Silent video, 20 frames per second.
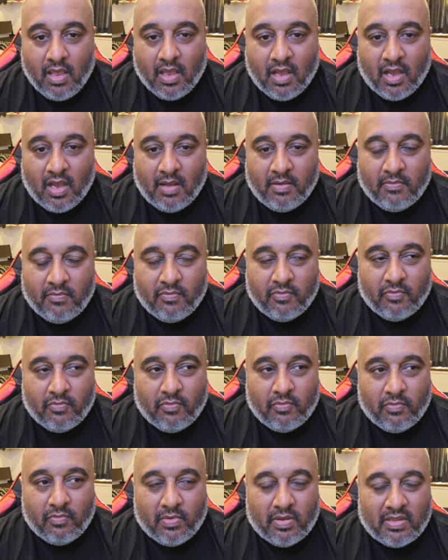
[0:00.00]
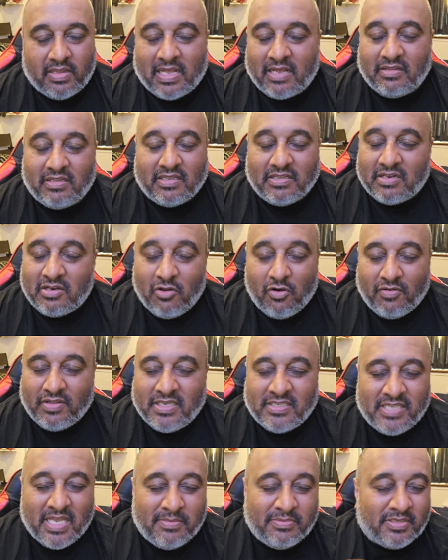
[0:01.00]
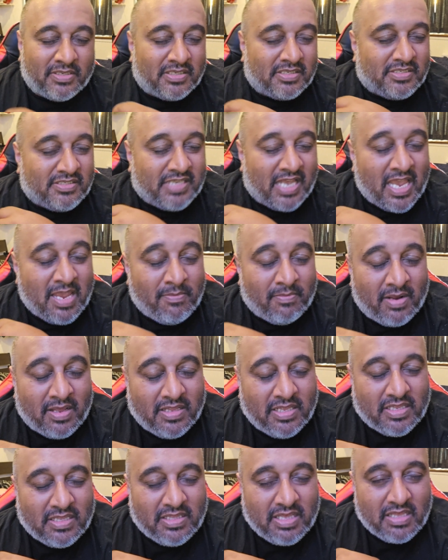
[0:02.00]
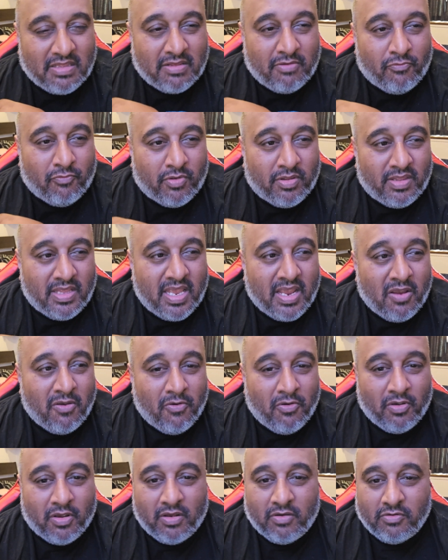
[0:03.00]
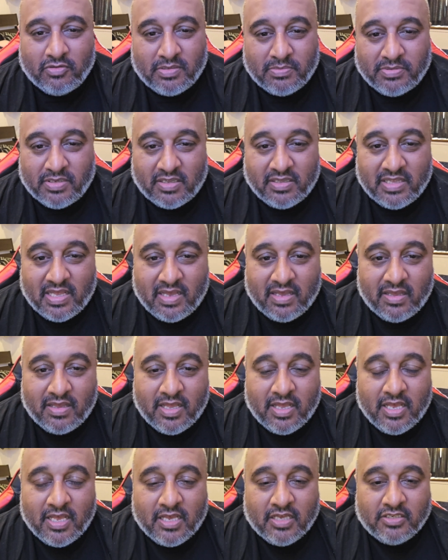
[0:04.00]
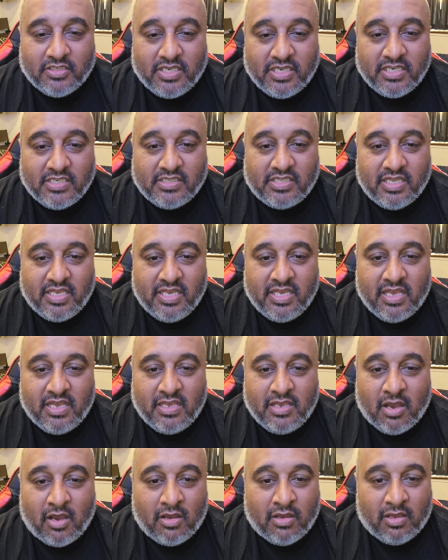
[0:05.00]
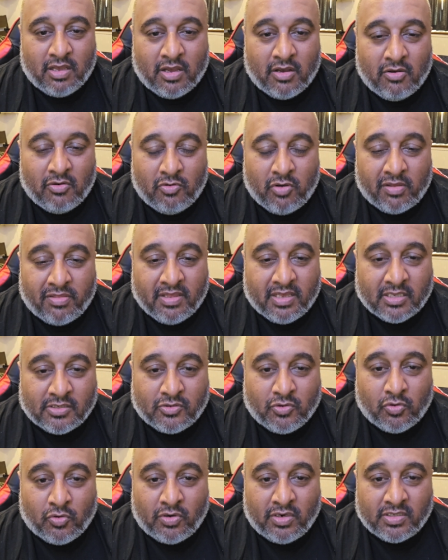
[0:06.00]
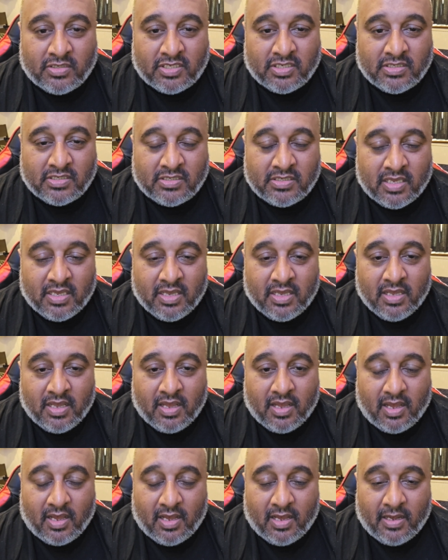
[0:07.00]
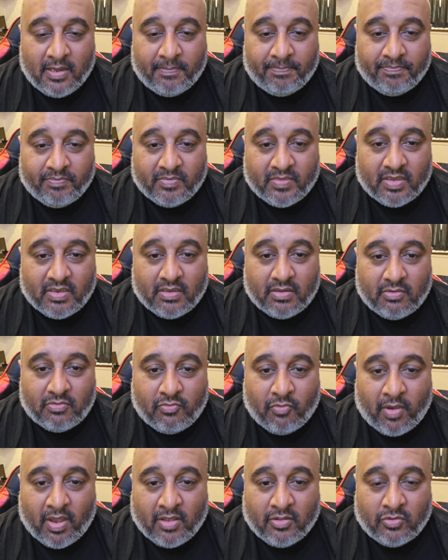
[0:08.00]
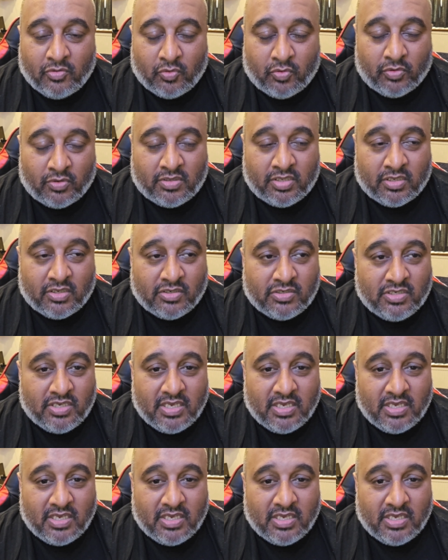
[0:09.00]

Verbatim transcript: Um, now, a lot of these names are the same. Like, is it Rhaenyra or something like that? She's the young girl who I think is um, granddaughter.